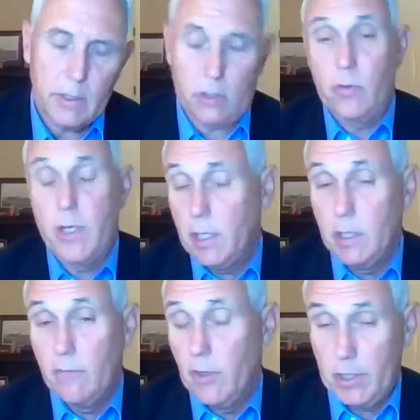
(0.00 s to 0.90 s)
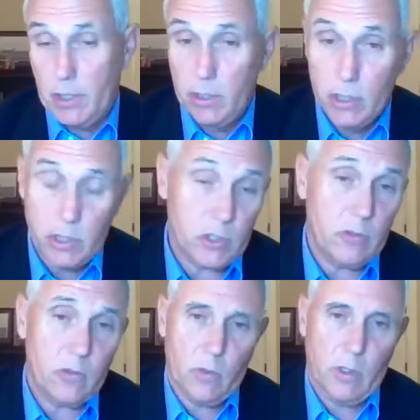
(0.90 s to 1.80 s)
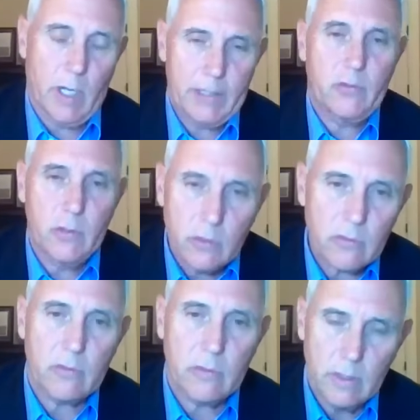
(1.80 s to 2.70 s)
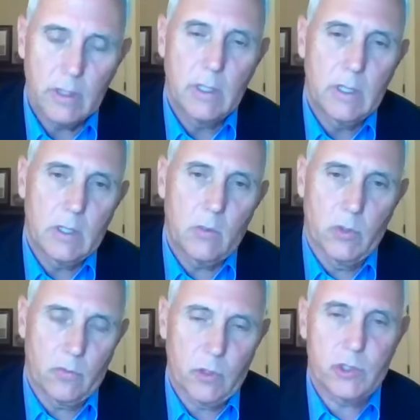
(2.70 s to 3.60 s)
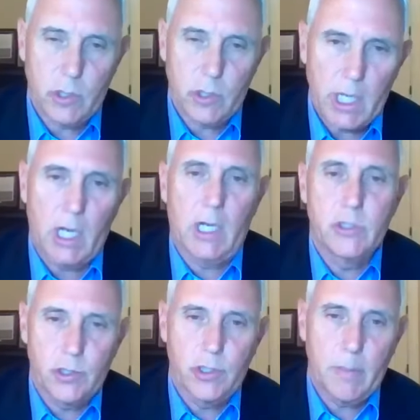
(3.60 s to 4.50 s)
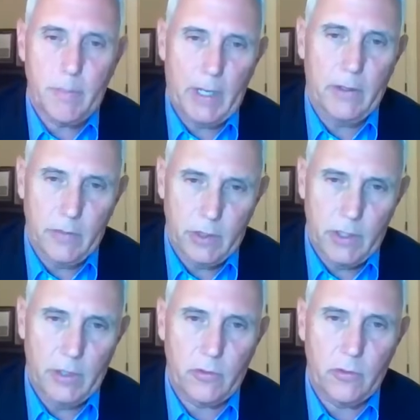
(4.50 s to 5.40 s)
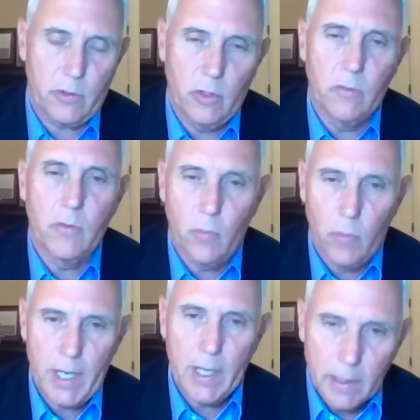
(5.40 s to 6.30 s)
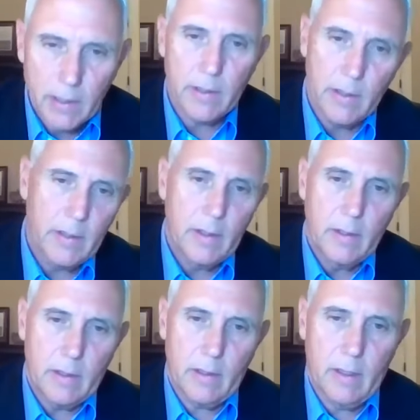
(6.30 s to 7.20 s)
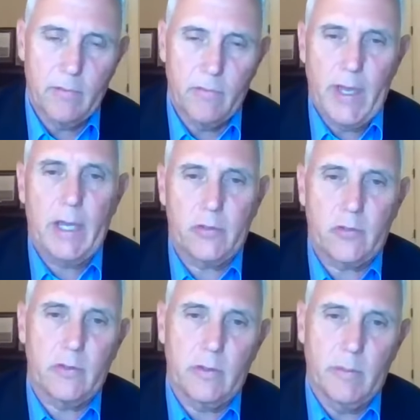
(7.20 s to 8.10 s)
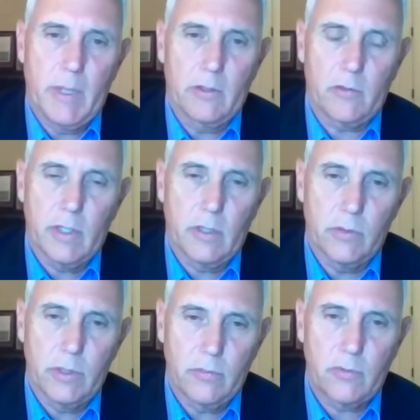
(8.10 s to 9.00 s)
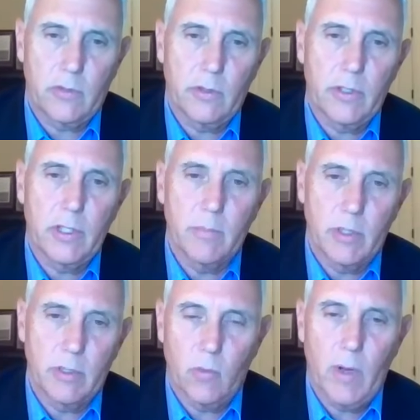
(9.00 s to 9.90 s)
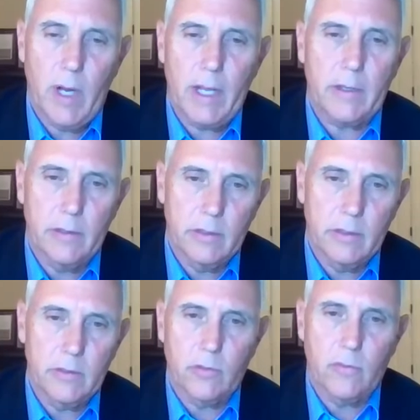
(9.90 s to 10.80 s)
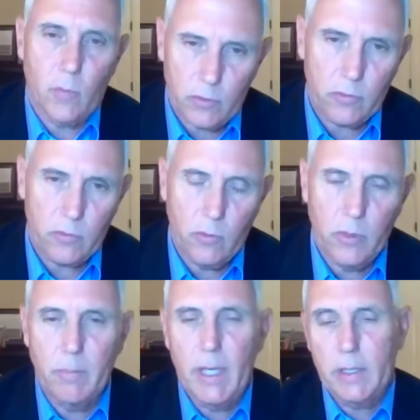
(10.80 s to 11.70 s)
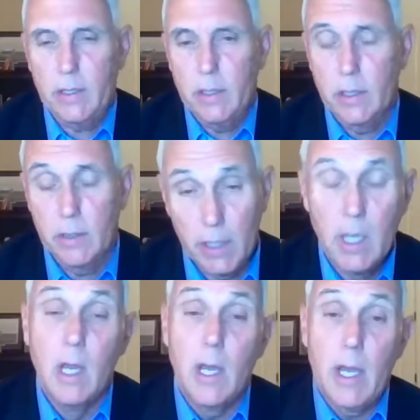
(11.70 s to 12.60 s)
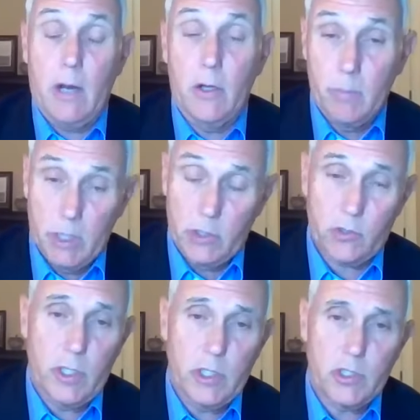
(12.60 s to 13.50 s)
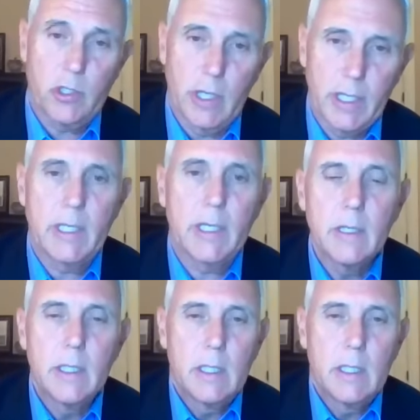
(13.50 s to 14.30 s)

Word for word: that created the very conditions where ISIS was virtually conjured up out of the desert, overran uh, vast amounts not only of Syria but of Iraq, and it took forces going back in, and then our administration letting